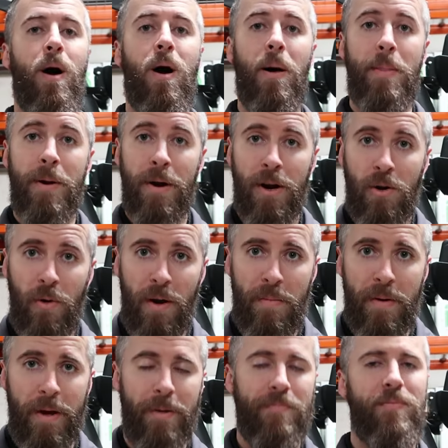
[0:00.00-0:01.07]
on their
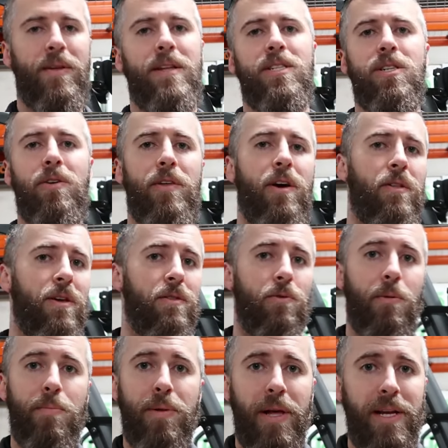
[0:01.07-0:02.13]
equipment. And so they'll either
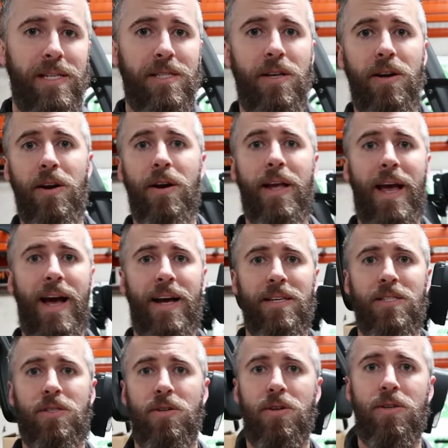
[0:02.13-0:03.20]
replace their
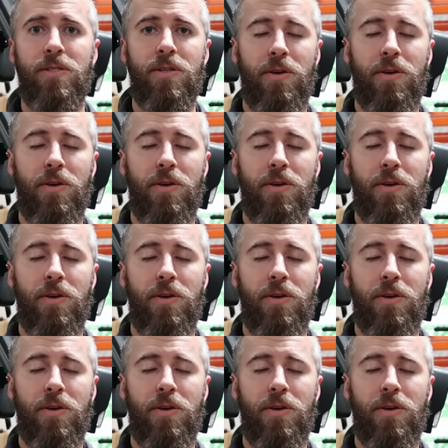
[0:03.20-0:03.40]
casters,